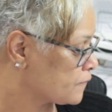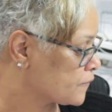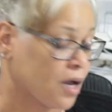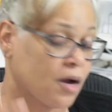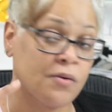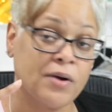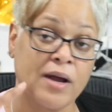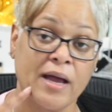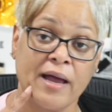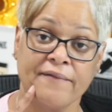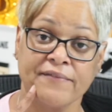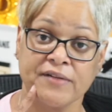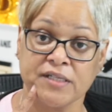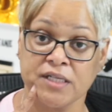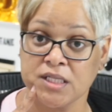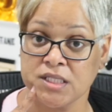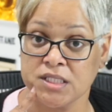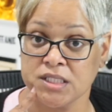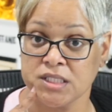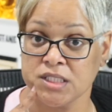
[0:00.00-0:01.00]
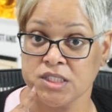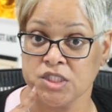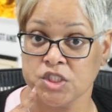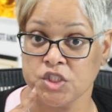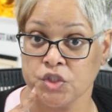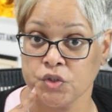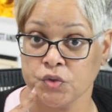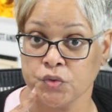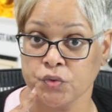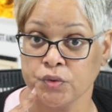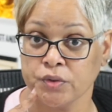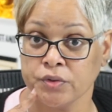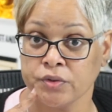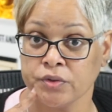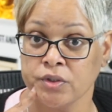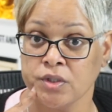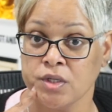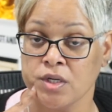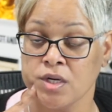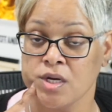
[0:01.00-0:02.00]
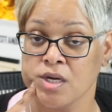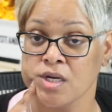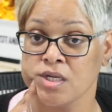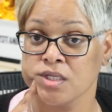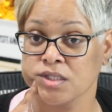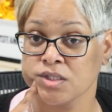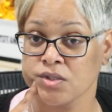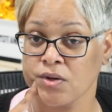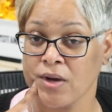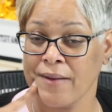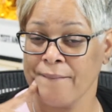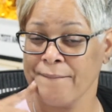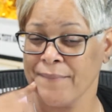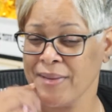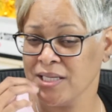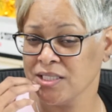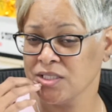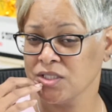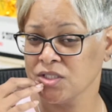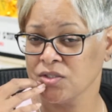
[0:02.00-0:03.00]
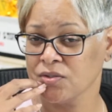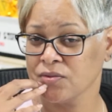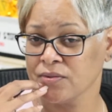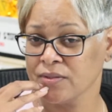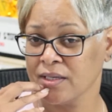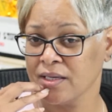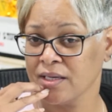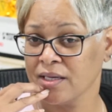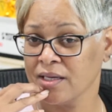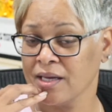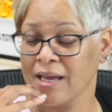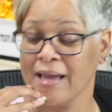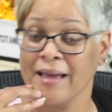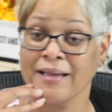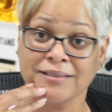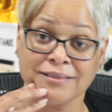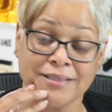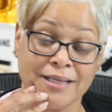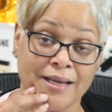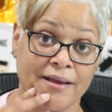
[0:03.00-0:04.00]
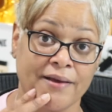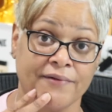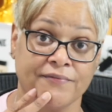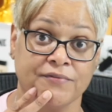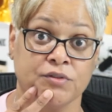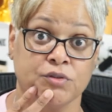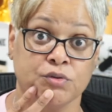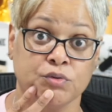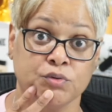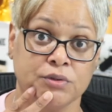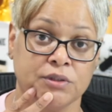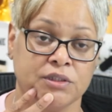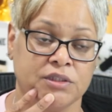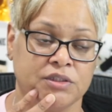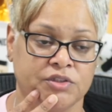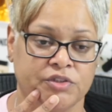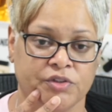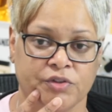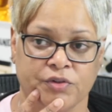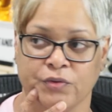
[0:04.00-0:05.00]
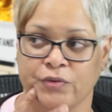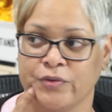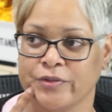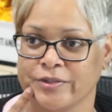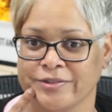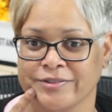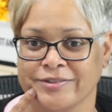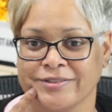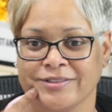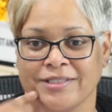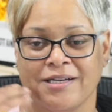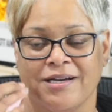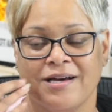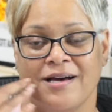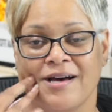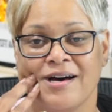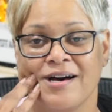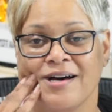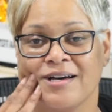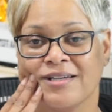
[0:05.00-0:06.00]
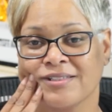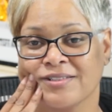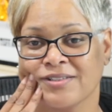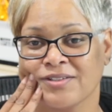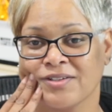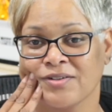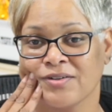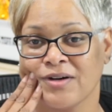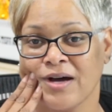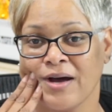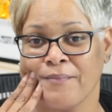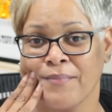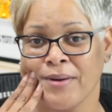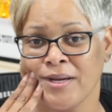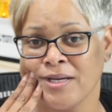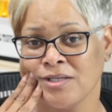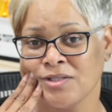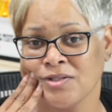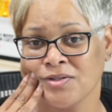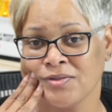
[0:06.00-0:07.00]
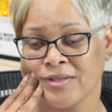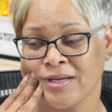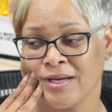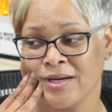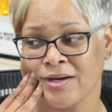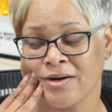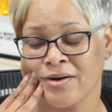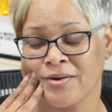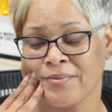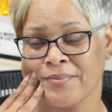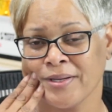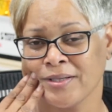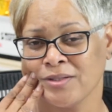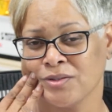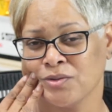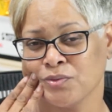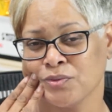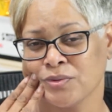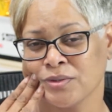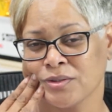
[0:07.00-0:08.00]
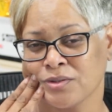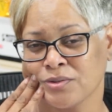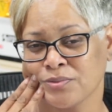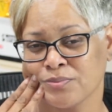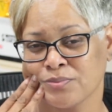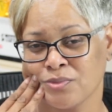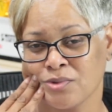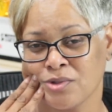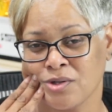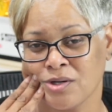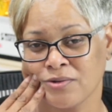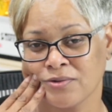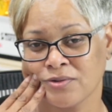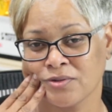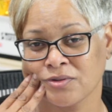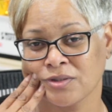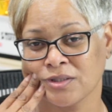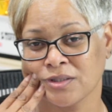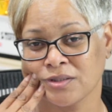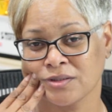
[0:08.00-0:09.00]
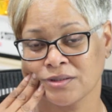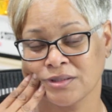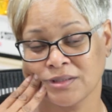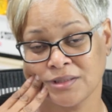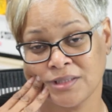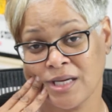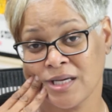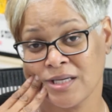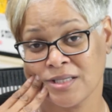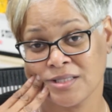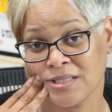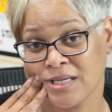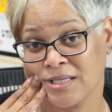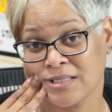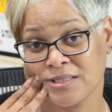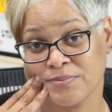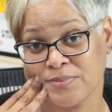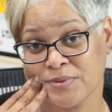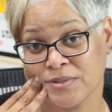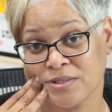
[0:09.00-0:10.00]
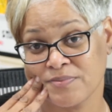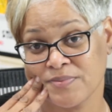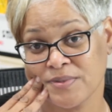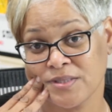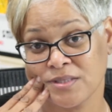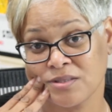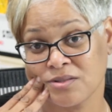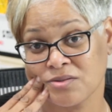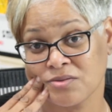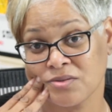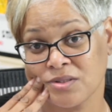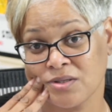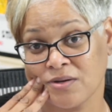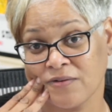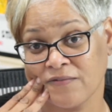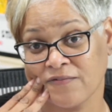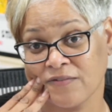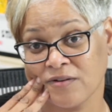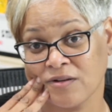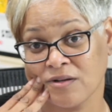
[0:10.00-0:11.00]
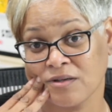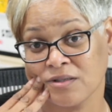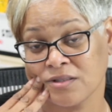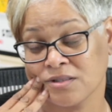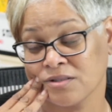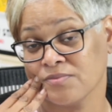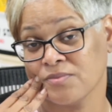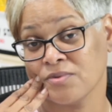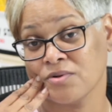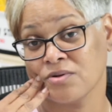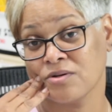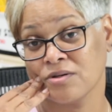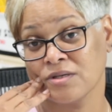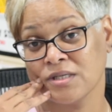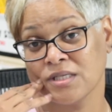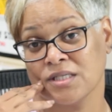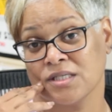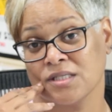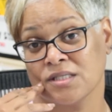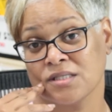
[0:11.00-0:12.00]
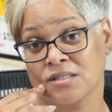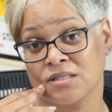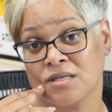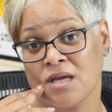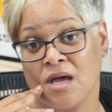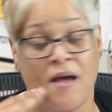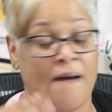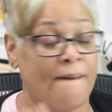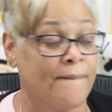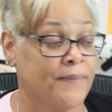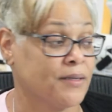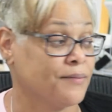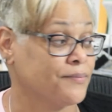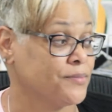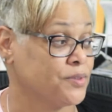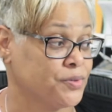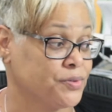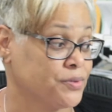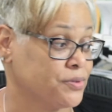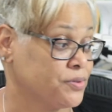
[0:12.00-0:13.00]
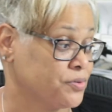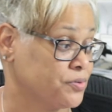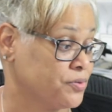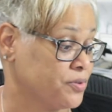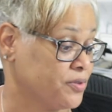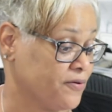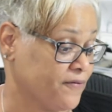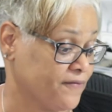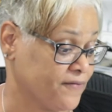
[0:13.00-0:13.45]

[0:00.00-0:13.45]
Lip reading: oh, I have another t-shirt order, so I may show that. Actually, I have 2 t-shirt orders, so I may show that. I may do it tomorrow because today is not supposed to be a studio vlog. Tomorrow is, but I'm gonna do a studio